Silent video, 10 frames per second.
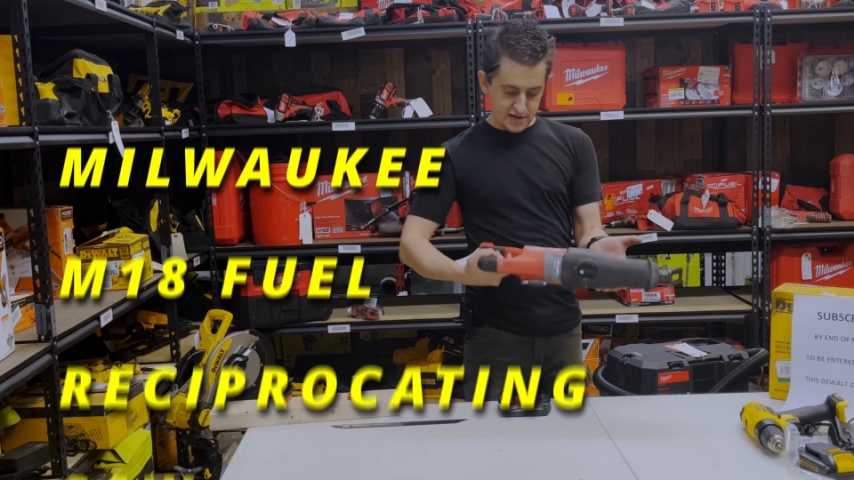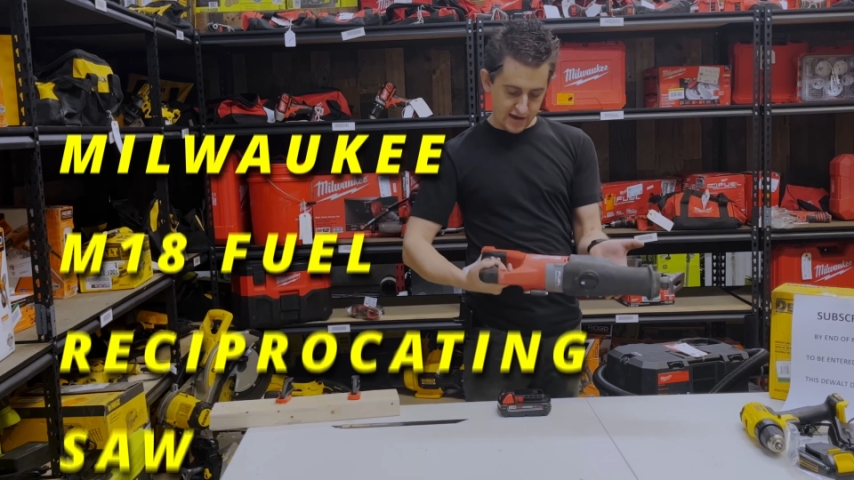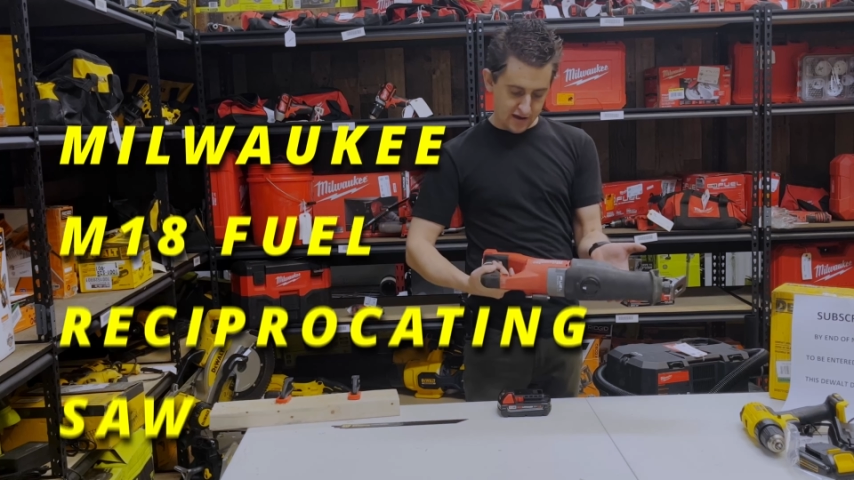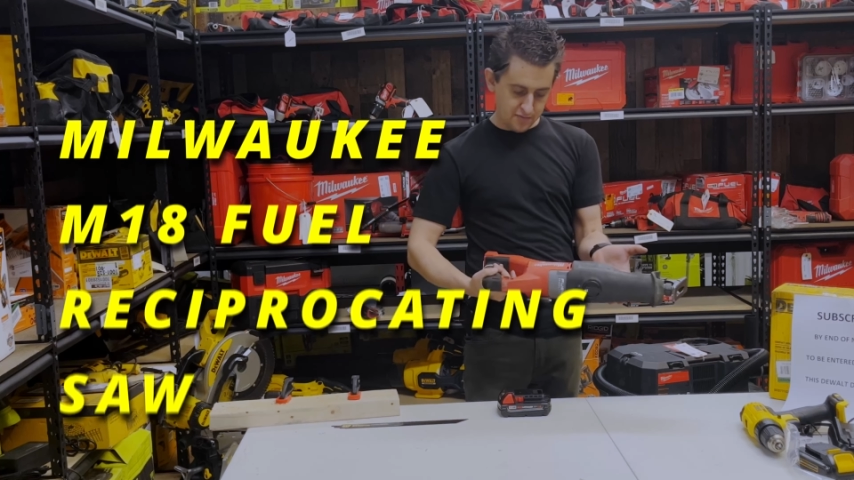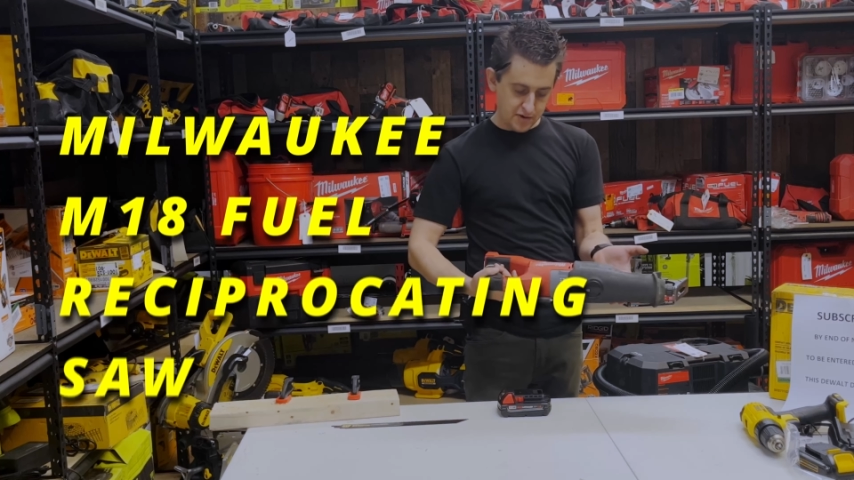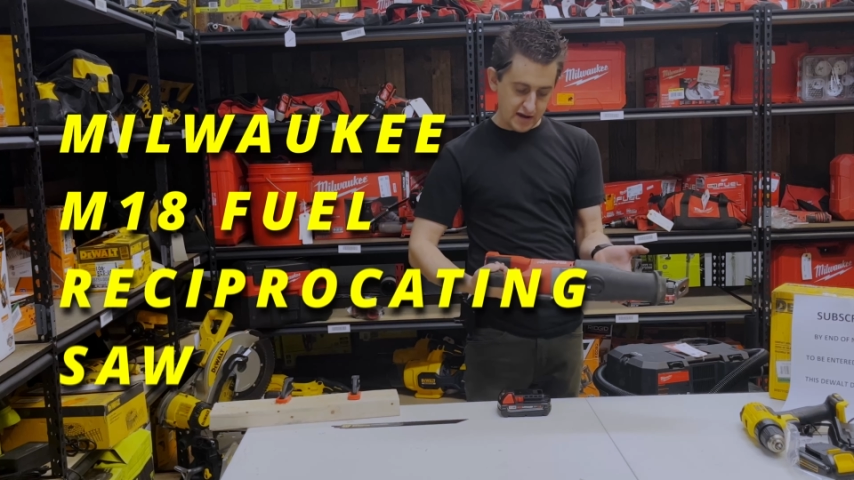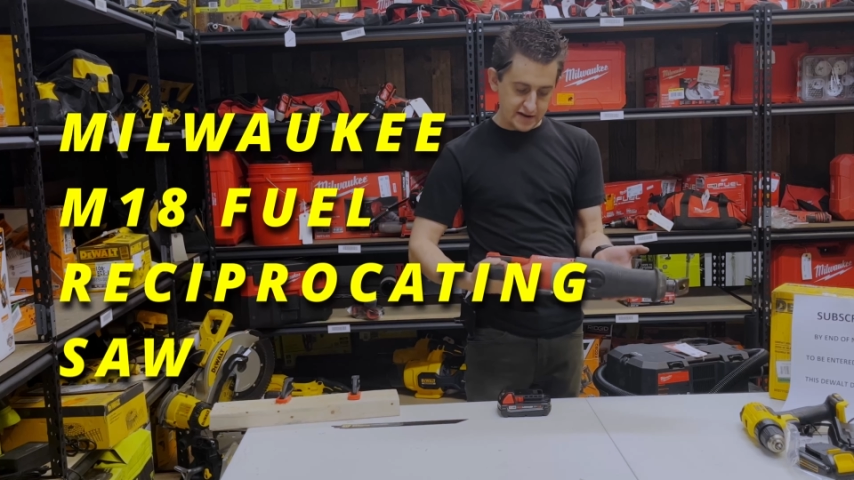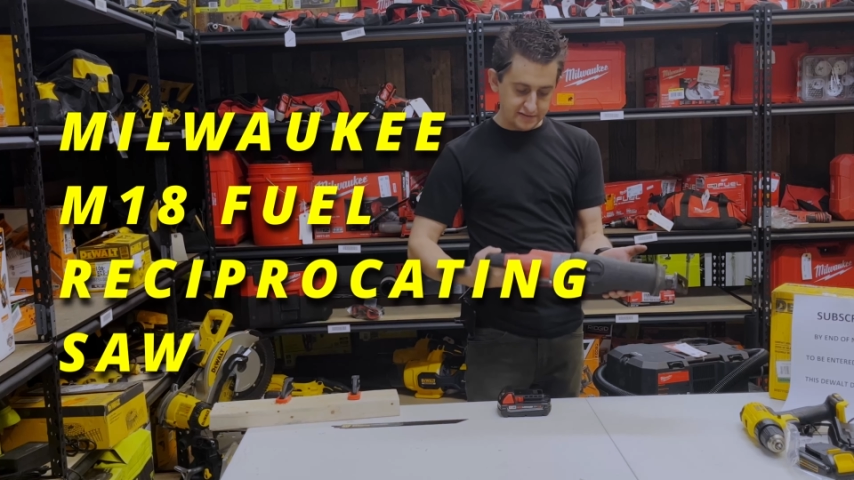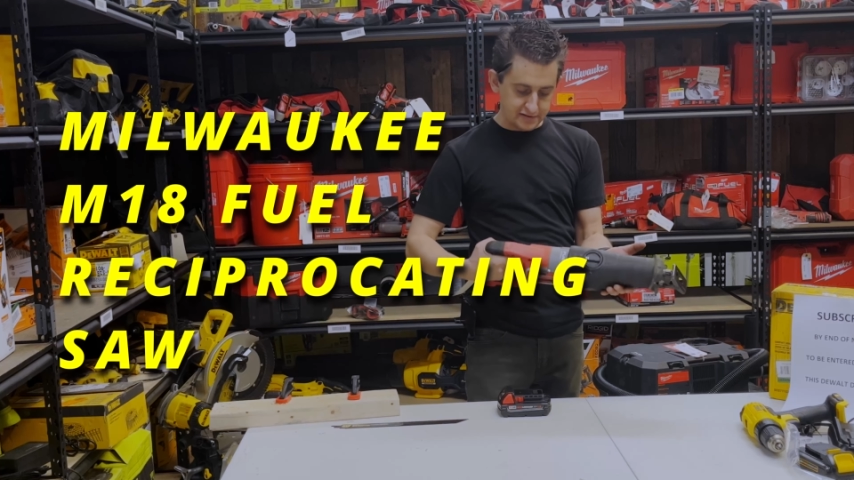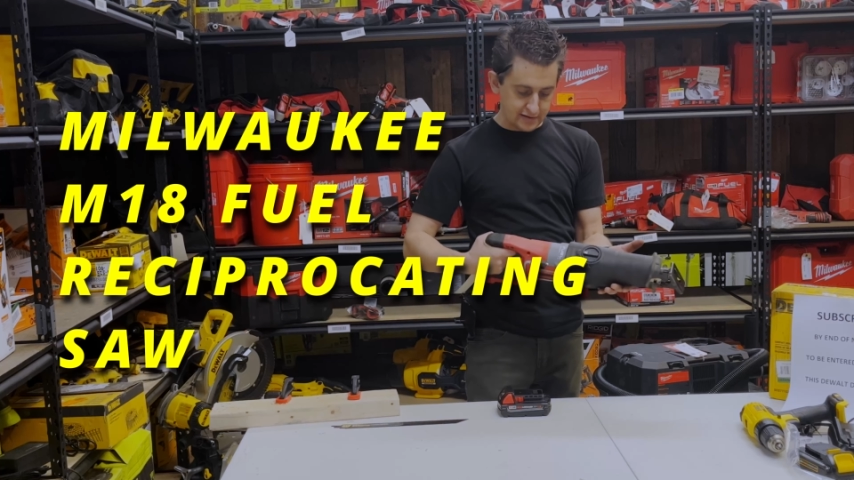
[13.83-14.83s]

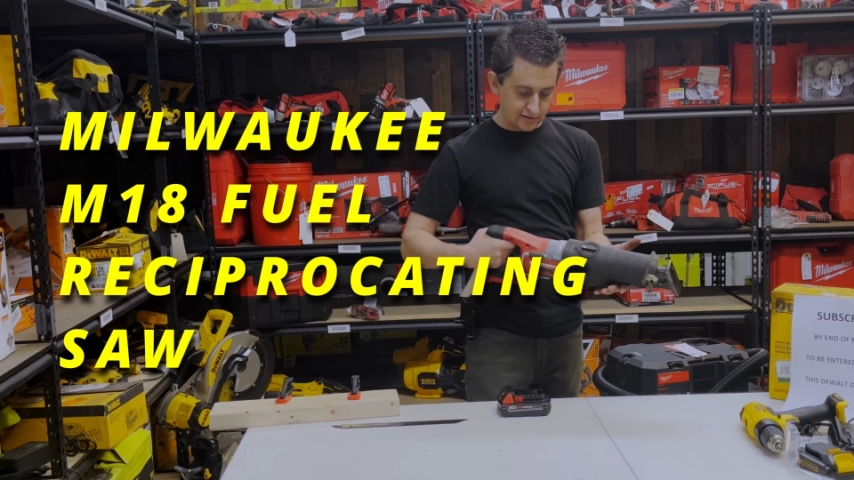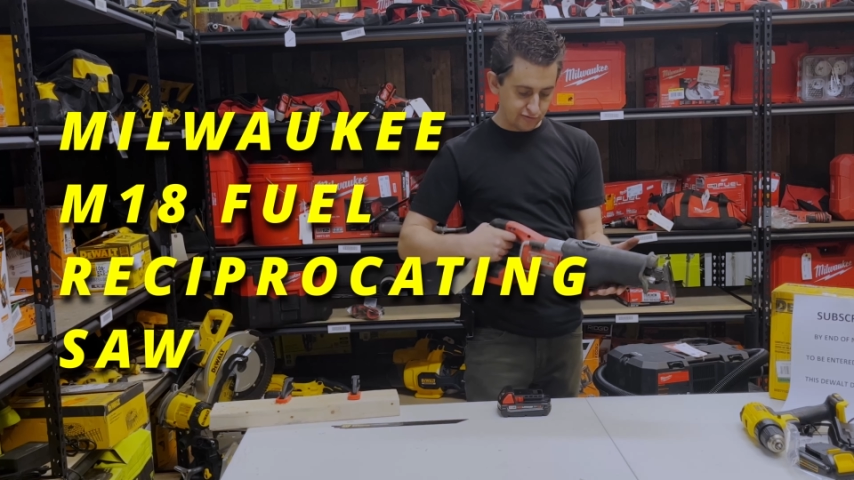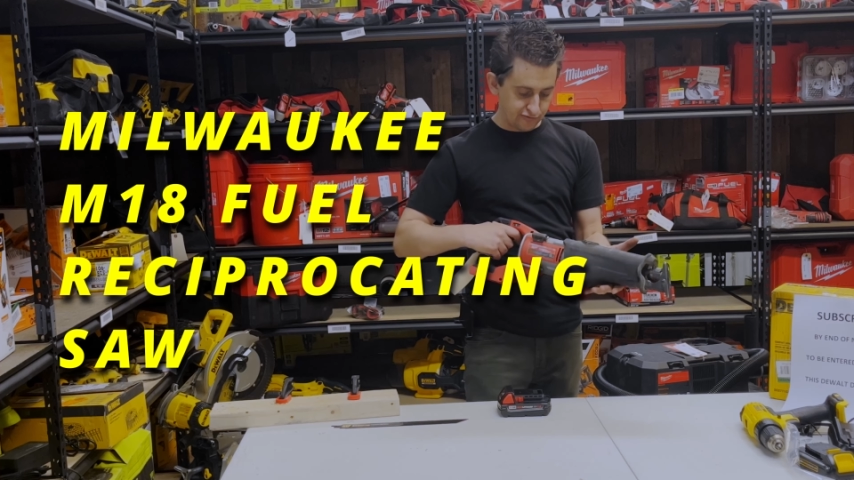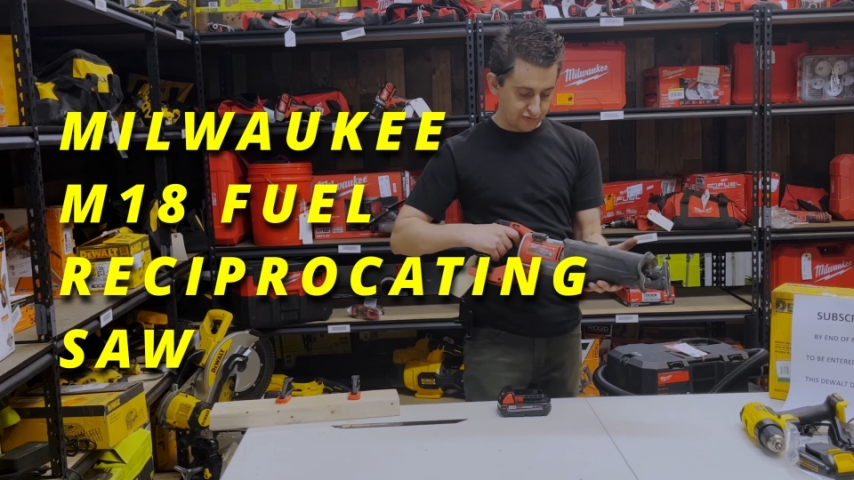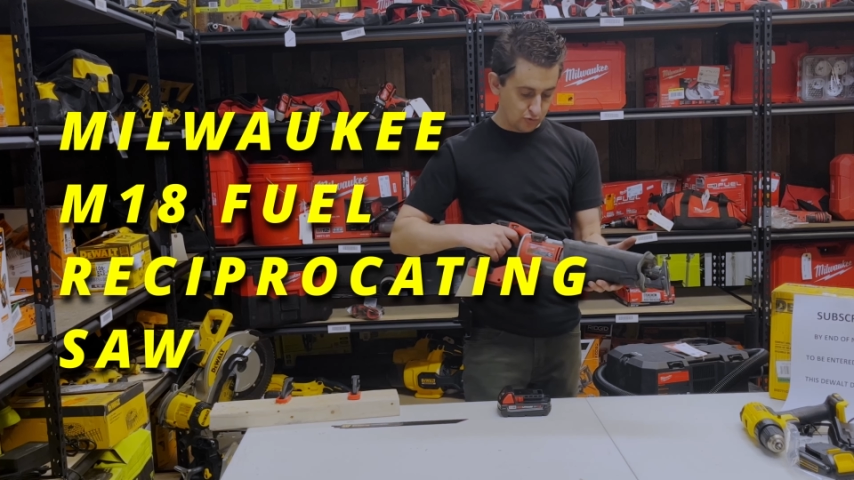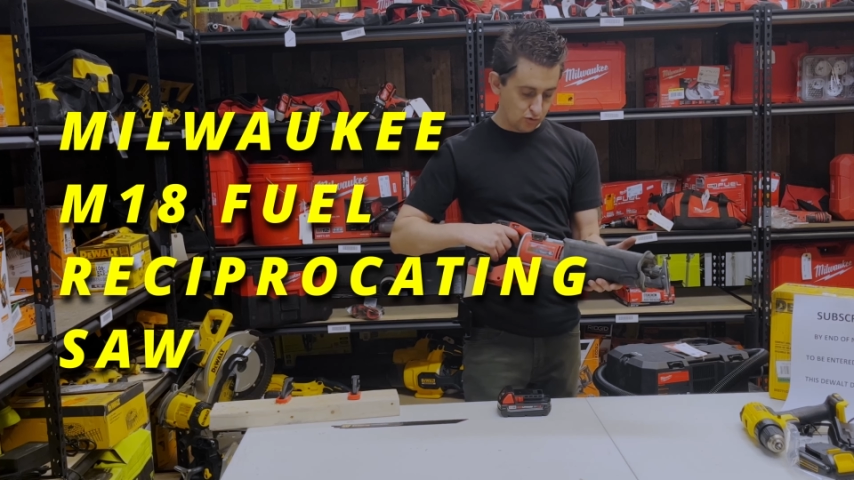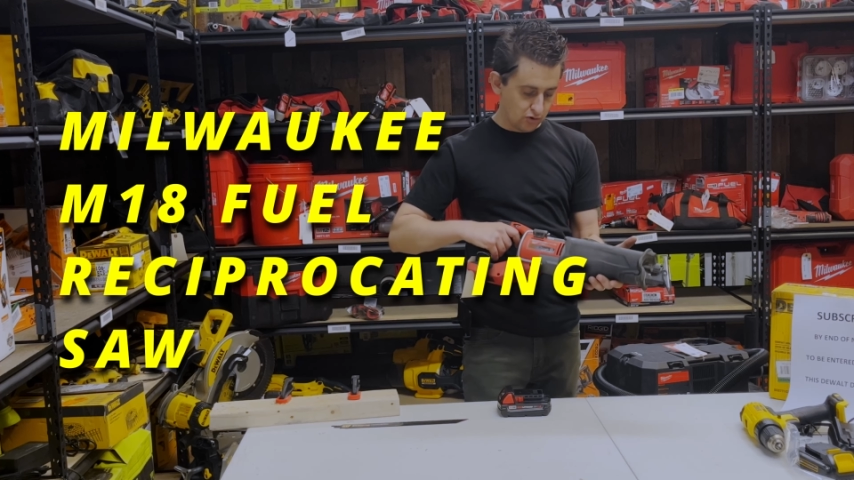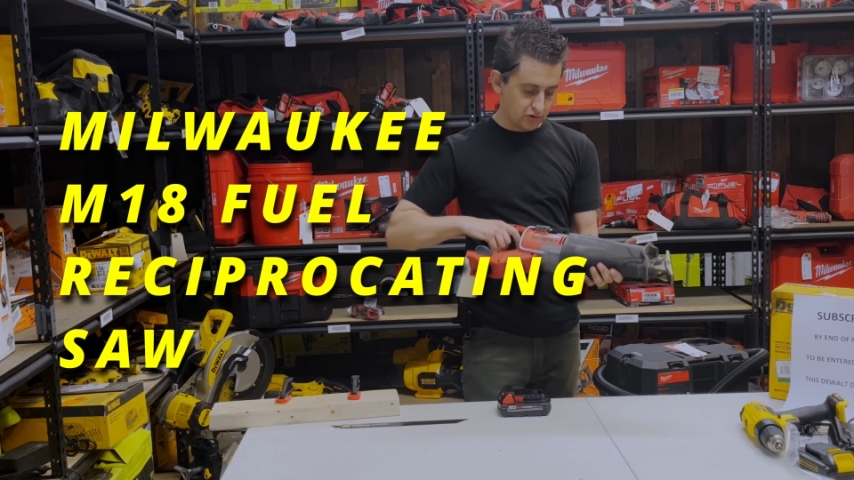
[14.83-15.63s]
M18 Fuel